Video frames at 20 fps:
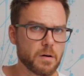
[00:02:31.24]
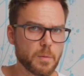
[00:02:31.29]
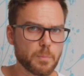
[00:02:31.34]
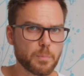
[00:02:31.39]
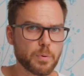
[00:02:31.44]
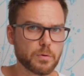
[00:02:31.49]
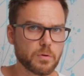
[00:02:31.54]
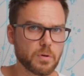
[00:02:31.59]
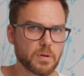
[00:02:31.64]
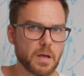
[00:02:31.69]
I
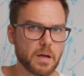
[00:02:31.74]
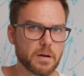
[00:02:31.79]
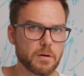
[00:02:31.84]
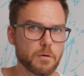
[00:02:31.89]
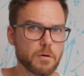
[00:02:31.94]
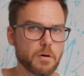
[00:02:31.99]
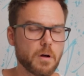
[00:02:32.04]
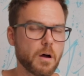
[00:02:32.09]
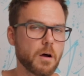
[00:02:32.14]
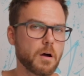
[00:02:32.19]
put
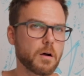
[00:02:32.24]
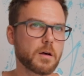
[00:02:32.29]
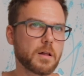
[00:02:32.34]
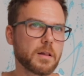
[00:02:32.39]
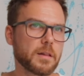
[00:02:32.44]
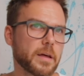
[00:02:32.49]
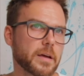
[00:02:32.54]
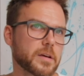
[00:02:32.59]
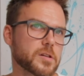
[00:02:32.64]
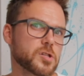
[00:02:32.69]
together a
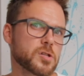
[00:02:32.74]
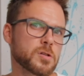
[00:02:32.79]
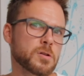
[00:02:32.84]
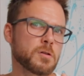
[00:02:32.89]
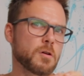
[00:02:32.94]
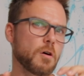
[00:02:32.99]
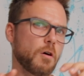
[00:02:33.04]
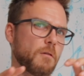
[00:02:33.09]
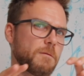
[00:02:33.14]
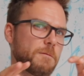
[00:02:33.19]

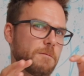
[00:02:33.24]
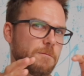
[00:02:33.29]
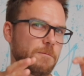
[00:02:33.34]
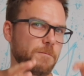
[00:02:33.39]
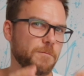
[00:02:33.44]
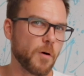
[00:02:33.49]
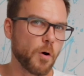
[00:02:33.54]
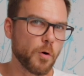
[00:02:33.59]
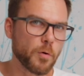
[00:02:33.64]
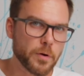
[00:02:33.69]
collection of
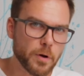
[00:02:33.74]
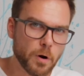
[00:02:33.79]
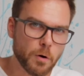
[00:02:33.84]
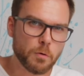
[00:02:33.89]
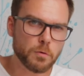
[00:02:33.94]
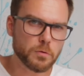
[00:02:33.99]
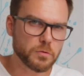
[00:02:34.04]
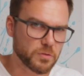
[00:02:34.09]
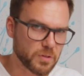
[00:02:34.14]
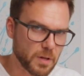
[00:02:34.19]

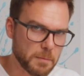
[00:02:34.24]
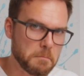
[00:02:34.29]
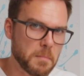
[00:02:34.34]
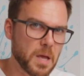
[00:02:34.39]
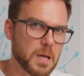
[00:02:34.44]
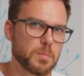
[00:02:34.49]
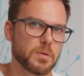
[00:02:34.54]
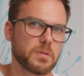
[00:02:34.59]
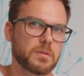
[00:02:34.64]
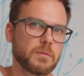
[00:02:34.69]
photos and
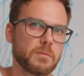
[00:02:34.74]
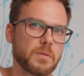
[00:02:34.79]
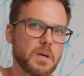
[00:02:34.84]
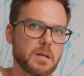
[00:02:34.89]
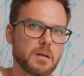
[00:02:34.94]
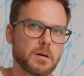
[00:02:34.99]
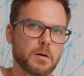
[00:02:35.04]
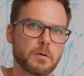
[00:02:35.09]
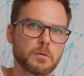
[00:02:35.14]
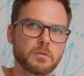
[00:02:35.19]
maybe some
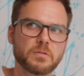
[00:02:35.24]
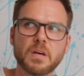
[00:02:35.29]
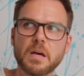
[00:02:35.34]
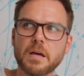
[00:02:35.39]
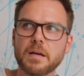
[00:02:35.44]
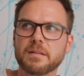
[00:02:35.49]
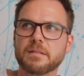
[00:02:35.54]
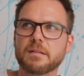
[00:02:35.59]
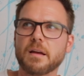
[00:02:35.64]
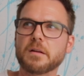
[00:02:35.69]
videos
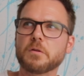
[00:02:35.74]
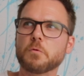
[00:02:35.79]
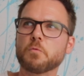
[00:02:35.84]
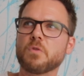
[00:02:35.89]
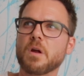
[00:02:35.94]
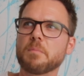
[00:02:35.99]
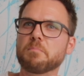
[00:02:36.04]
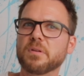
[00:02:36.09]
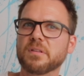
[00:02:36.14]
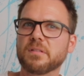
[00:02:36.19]
that
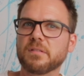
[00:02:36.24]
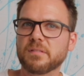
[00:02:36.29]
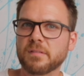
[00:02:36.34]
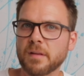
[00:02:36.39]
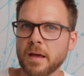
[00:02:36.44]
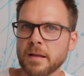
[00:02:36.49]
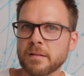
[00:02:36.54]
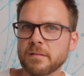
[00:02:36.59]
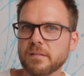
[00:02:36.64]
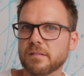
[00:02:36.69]

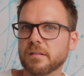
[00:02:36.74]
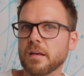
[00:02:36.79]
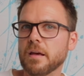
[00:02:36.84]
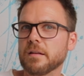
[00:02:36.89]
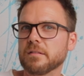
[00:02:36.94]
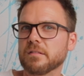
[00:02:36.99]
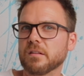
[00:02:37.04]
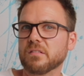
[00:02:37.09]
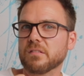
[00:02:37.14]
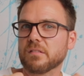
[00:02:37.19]
represents
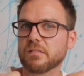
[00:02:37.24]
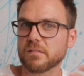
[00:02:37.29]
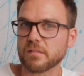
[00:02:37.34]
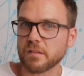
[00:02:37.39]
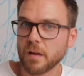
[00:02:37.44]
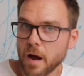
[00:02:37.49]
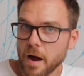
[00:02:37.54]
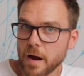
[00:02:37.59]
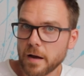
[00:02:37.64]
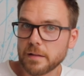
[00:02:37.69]
the
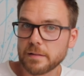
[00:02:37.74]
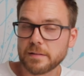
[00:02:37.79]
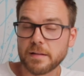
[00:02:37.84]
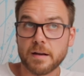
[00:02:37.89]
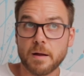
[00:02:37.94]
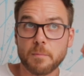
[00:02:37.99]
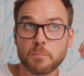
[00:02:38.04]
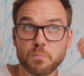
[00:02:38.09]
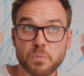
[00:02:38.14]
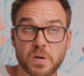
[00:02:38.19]
style
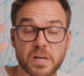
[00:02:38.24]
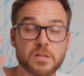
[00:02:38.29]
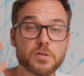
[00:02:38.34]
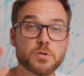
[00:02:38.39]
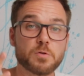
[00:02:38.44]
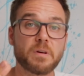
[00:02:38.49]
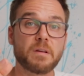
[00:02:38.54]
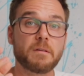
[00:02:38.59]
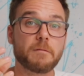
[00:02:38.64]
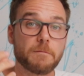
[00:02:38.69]
that I'm
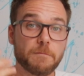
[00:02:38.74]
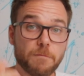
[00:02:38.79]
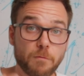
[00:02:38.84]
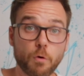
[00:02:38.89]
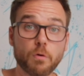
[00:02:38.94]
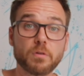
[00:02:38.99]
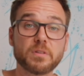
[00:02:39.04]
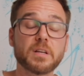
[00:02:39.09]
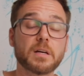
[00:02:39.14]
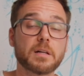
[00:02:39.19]
picturing
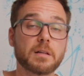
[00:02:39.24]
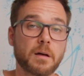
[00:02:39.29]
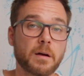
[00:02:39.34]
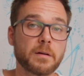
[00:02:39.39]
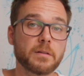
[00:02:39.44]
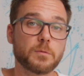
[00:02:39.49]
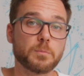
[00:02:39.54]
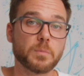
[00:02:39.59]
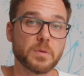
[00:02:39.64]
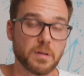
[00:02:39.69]
for the
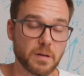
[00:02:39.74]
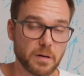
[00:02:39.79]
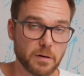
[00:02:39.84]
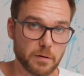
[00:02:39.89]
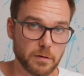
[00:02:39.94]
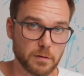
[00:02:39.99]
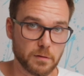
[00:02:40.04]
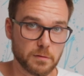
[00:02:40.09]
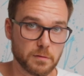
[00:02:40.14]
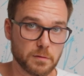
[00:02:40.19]
client's
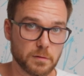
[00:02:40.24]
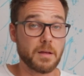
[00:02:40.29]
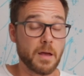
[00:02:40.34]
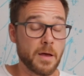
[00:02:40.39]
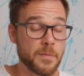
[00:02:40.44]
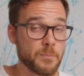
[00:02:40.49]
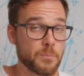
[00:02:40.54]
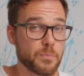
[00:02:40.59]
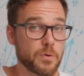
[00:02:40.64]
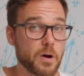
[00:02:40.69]
materials. The
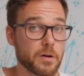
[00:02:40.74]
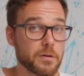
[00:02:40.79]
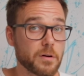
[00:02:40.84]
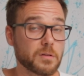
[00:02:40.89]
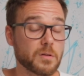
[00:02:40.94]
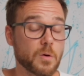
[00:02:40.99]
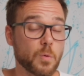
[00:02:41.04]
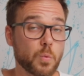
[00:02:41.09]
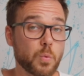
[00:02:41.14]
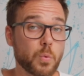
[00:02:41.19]
end
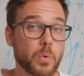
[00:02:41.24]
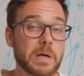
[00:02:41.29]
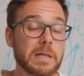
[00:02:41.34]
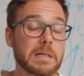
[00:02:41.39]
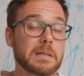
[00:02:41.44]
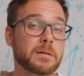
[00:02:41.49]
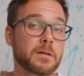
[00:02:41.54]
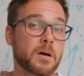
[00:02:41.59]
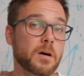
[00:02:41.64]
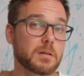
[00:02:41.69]
product
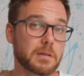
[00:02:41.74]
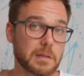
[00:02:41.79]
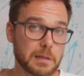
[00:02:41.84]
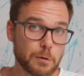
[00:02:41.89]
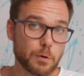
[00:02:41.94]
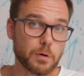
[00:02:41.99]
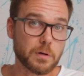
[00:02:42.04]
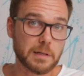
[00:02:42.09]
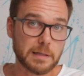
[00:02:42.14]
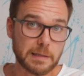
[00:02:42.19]
will not
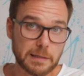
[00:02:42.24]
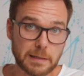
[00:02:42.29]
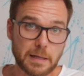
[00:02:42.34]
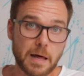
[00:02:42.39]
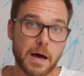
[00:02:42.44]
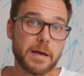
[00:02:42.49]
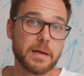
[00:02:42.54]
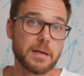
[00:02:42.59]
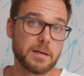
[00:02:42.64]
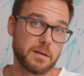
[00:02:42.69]
look
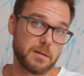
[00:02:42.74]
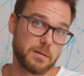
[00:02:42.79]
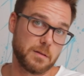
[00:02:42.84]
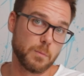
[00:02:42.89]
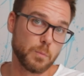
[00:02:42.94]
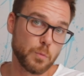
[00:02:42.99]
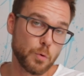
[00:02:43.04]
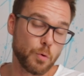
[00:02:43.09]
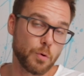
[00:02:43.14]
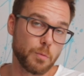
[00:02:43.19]
like
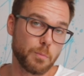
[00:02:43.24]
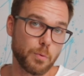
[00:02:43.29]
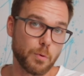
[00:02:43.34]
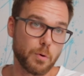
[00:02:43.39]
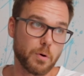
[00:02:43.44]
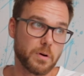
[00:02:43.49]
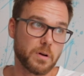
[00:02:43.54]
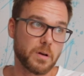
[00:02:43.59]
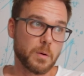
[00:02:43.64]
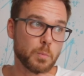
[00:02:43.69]
the mood
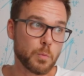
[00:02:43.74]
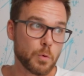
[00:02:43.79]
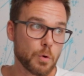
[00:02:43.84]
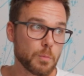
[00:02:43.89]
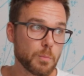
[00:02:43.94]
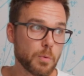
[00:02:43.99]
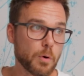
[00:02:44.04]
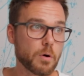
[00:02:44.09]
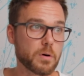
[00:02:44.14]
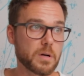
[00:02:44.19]
board. The
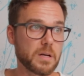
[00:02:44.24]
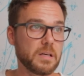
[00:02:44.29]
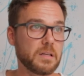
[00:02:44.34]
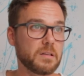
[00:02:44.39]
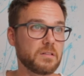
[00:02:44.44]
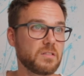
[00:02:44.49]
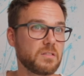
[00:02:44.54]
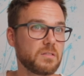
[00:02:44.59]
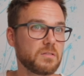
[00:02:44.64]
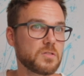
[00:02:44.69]
mood board,
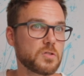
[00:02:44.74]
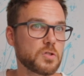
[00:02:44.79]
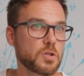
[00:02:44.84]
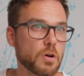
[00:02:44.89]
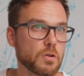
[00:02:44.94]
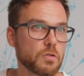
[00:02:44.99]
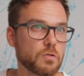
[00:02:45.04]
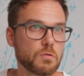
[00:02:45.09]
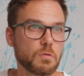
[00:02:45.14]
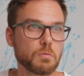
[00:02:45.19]
it's
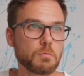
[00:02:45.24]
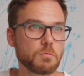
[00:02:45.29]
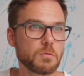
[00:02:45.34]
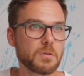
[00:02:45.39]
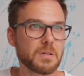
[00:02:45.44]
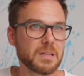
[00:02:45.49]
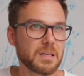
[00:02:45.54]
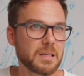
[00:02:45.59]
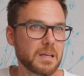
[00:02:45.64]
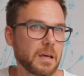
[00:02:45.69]
just to
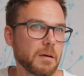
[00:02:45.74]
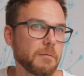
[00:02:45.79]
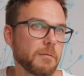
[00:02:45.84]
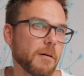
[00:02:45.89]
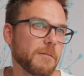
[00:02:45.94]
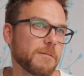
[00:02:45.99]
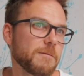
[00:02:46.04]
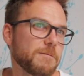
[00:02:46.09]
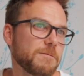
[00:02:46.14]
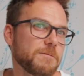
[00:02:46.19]
give
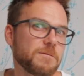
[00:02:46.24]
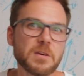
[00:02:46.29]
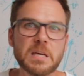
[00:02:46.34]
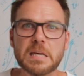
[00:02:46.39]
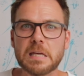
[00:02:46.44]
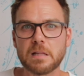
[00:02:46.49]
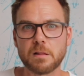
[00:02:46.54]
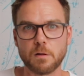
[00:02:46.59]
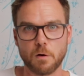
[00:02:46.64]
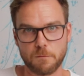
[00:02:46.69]
a
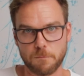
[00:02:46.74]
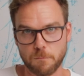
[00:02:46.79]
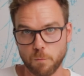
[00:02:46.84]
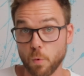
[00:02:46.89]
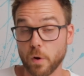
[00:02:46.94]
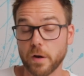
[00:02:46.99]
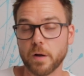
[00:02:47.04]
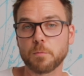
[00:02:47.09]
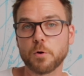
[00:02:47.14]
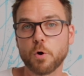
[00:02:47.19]
feel of
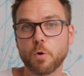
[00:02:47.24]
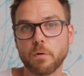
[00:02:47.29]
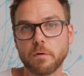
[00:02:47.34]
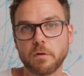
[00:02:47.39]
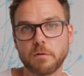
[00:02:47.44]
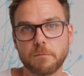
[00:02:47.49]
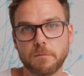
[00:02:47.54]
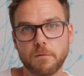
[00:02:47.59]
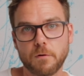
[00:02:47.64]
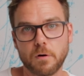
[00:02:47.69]
what I'm
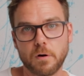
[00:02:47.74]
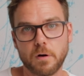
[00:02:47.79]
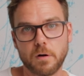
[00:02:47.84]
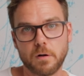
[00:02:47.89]
going for.